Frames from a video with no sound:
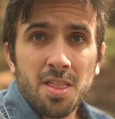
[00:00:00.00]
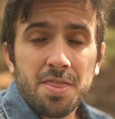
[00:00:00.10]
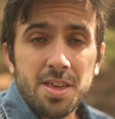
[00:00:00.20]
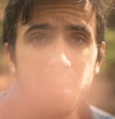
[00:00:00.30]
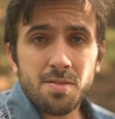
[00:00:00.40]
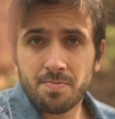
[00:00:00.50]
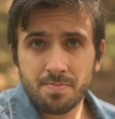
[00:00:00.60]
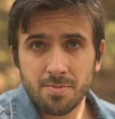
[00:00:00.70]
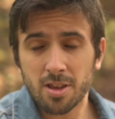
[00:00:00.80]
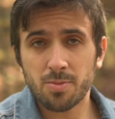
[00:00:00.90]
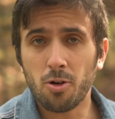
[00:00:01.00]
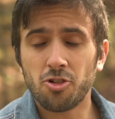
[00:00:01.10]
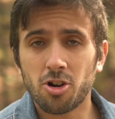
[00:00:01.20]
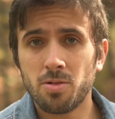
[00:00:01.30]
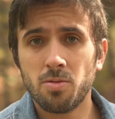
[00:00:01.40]
the
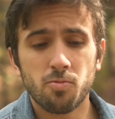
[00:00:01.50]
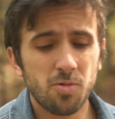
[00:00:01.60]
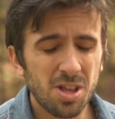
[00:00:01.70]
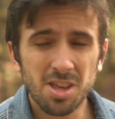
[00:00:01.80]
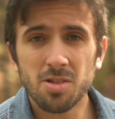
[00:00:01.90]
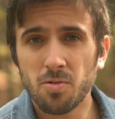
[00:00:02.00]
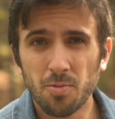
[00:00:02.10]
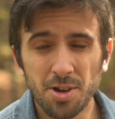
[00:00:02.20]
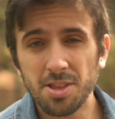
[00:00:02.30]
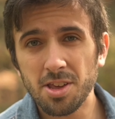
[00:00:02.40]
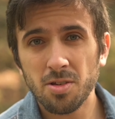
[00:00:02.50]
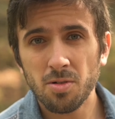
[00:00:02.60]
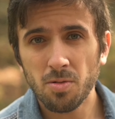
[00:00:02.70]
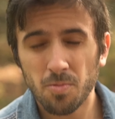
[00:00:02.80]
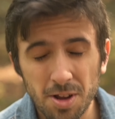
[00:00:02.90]
exposure. Really, really,
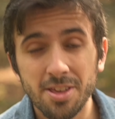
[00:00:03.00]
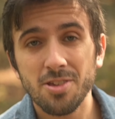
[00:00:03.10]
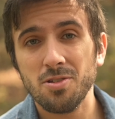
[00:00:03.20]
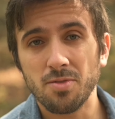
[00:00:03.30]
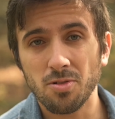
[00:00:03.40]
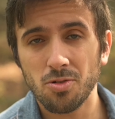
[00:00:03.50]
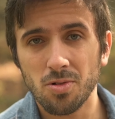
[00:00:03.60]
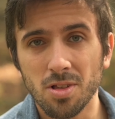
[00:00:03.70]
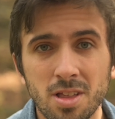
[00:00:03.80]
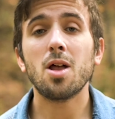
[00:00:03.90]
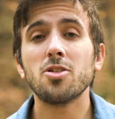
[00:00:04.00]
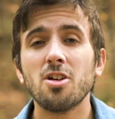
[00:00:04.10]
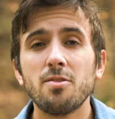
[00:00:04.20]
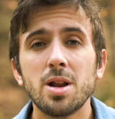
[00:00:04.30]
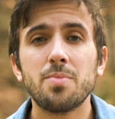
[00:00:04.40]
really useful tool. And also,
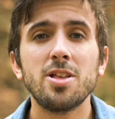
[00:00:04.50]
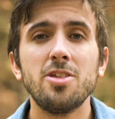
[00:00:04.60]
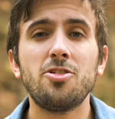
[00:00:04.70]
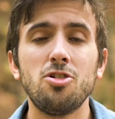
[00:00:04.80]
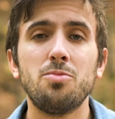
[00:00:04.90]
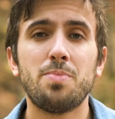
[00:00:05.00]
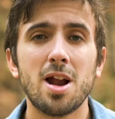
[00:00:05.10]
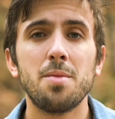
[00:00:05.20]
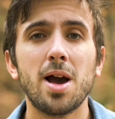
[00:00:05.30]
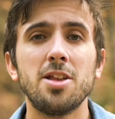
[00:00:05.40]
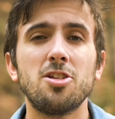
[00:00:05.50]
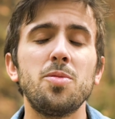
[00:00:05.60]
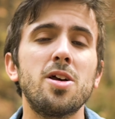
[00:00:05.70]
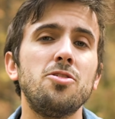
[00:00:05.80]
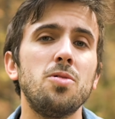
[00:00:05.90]
everybody, please do bear in mind, just
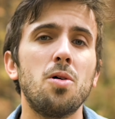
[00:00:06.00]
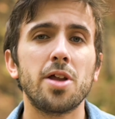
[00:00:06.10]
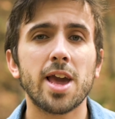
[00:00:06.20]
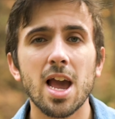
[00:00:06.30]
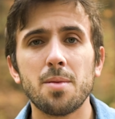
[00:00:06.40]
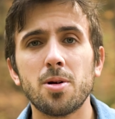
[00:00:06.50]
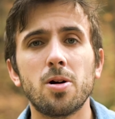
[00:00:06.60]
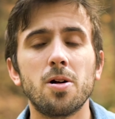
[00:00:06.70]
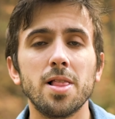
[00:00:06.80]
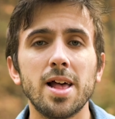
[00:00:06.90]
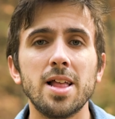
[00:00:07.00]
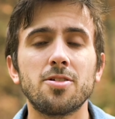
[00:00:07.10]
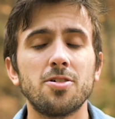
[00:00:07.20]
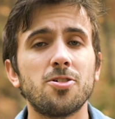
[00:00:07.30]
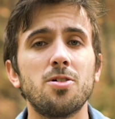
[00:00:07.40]
because you own a camera or a lens
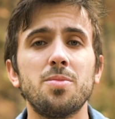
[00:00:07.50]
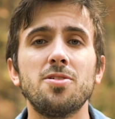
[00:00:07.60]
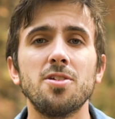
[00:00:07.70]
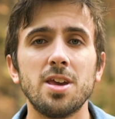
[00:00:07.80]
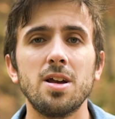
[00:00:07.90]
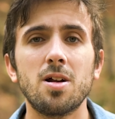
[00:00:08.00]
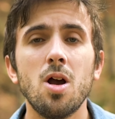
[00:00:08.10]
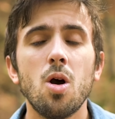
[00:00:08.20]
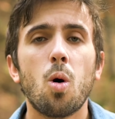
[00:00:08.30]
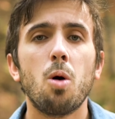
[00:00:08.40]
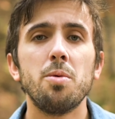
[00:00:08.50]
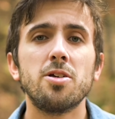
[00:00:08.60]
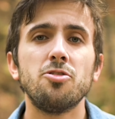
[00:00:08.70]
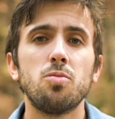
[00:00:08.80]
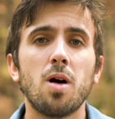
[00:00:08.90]
or a certain piece of gear, or
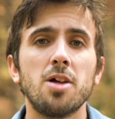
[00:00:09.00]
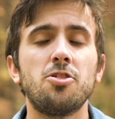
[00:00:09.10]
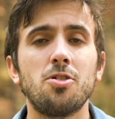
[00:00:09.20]
because you watch